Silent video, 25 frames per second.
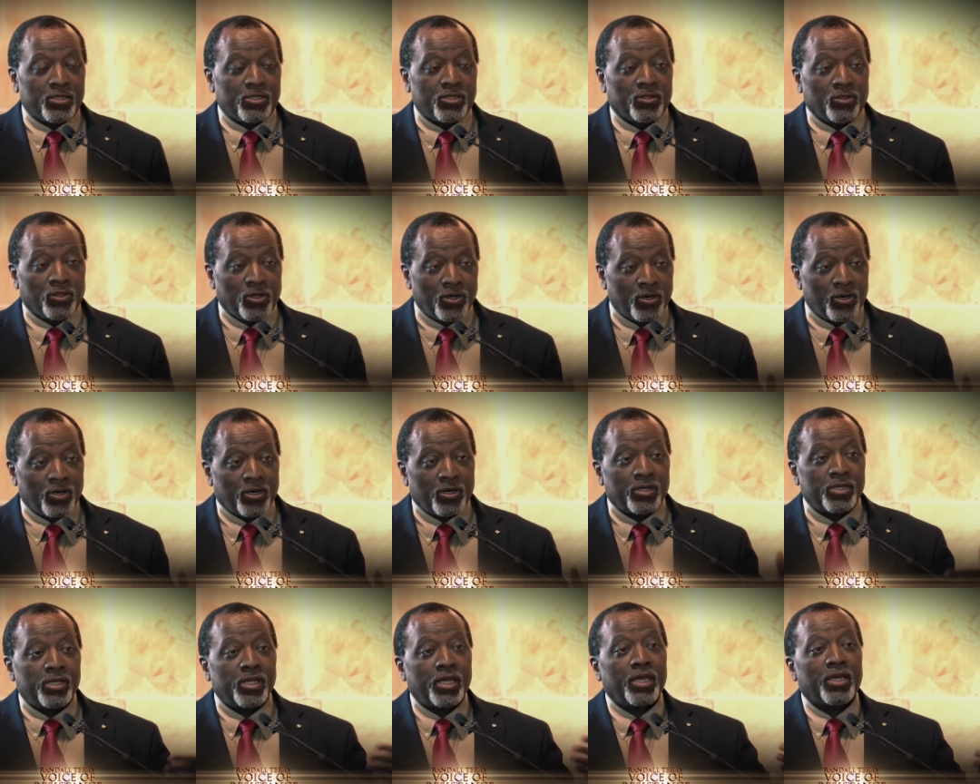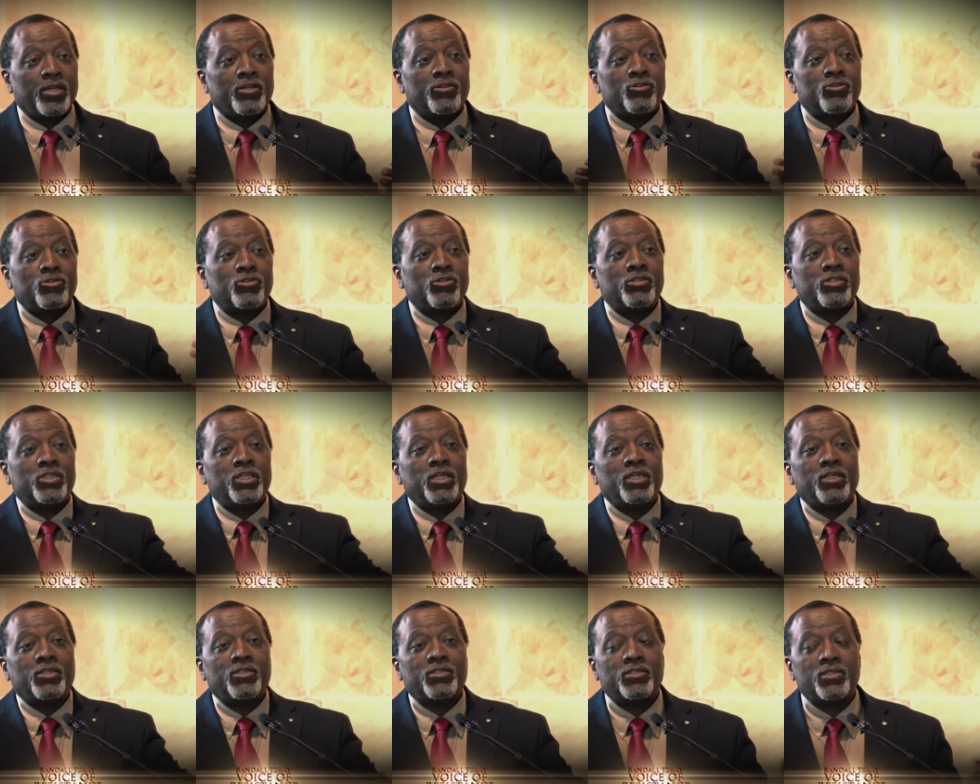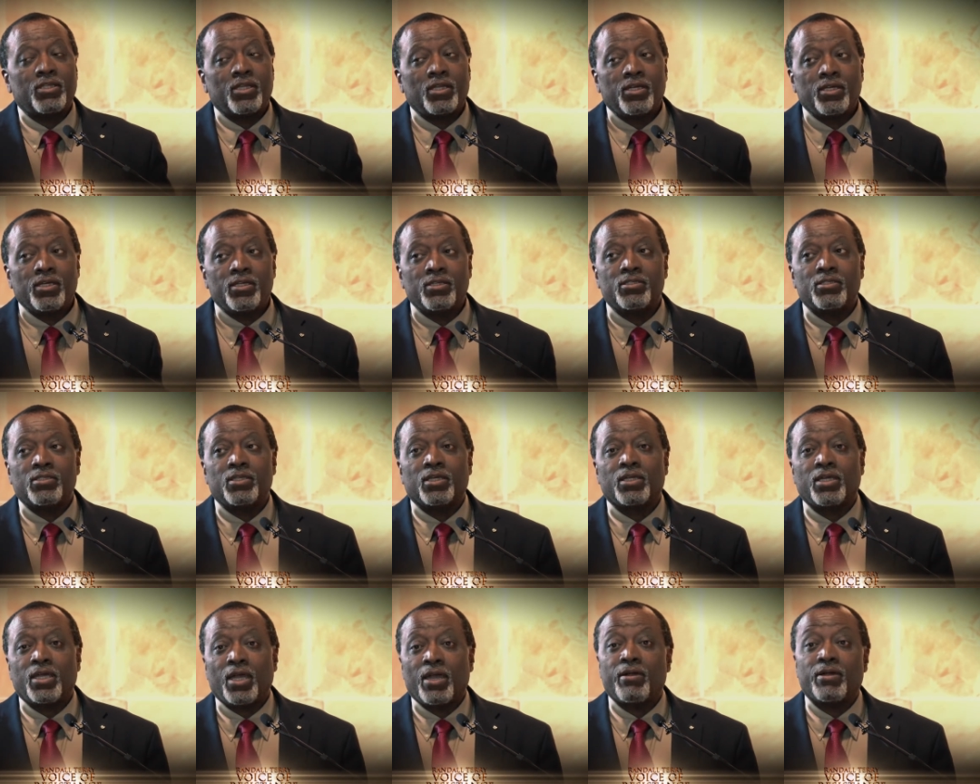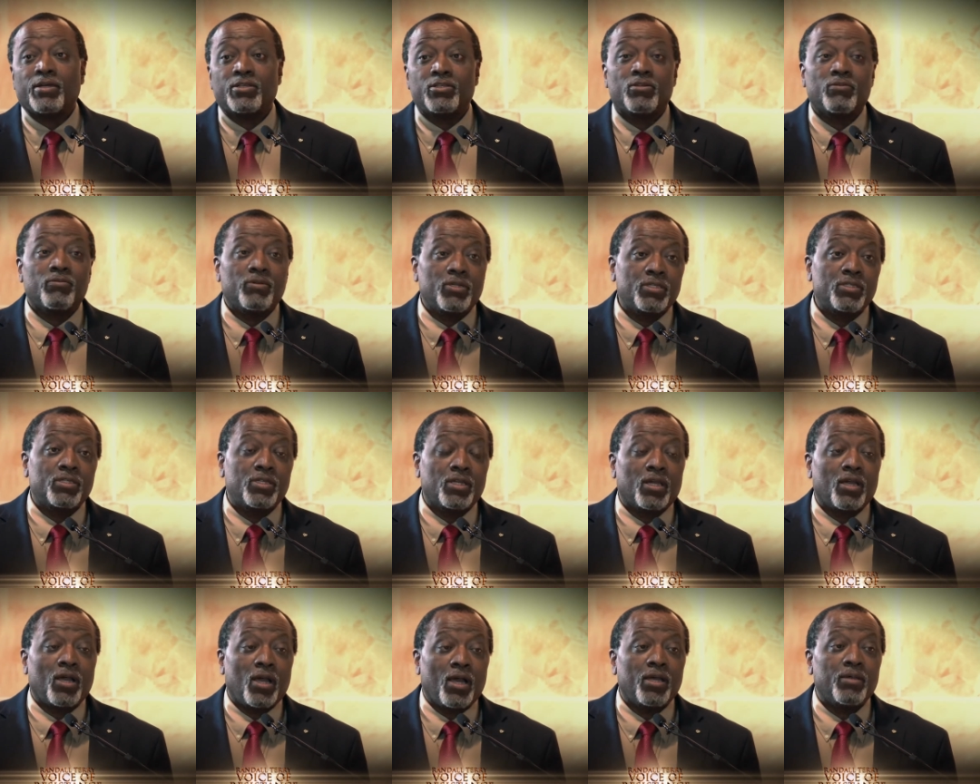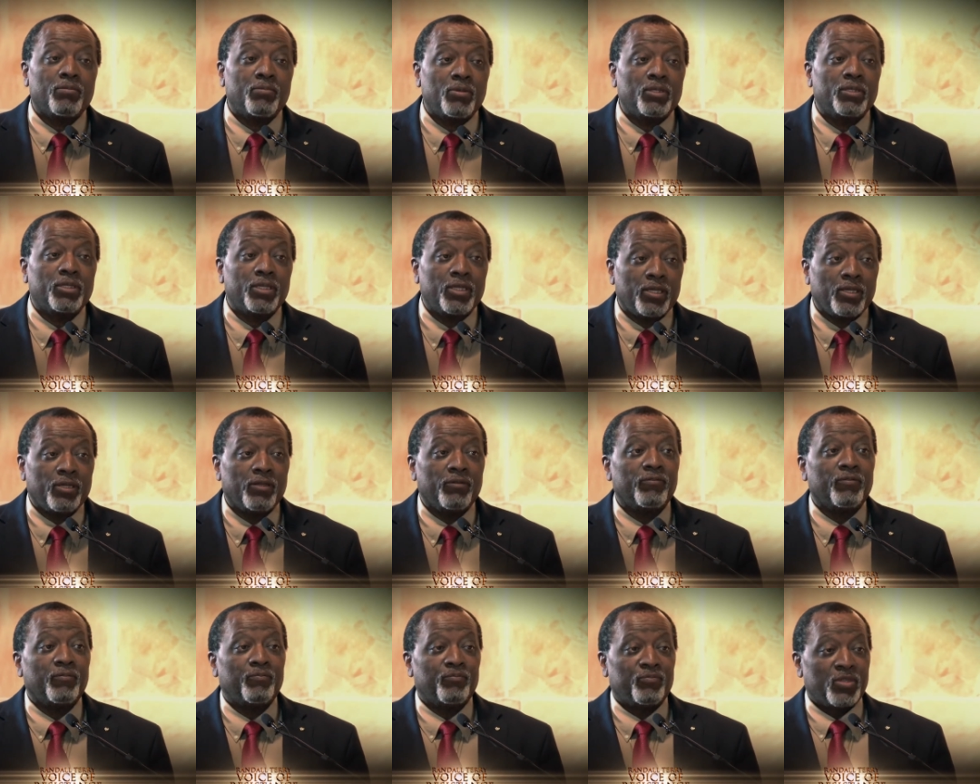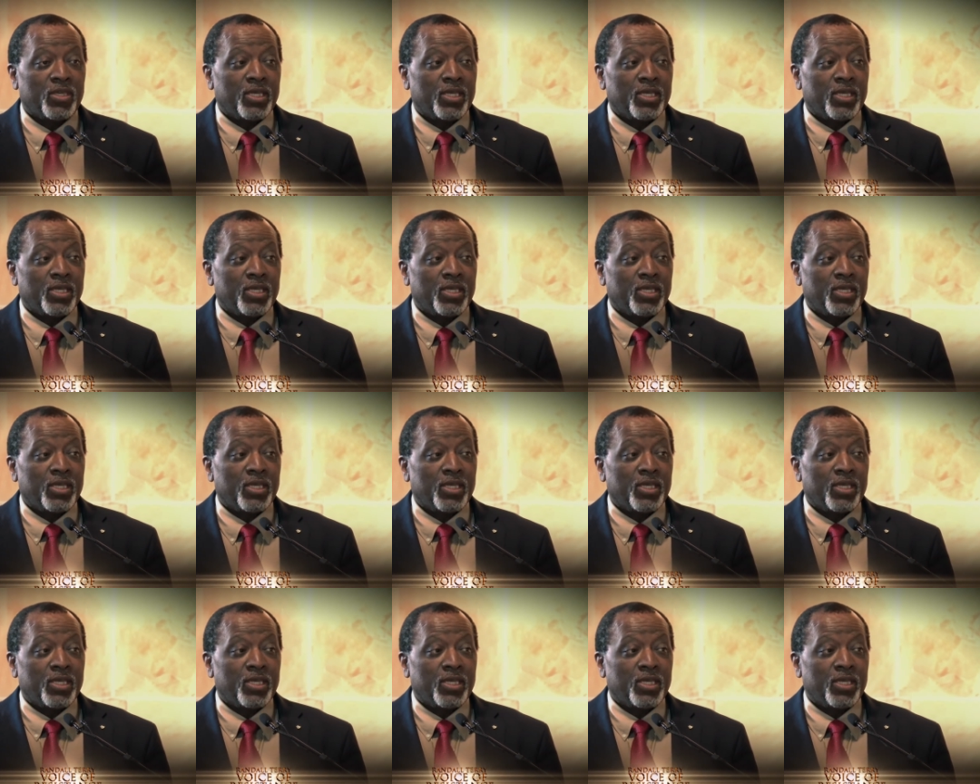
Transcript: to learn and to teach that is the characteristic, I believe,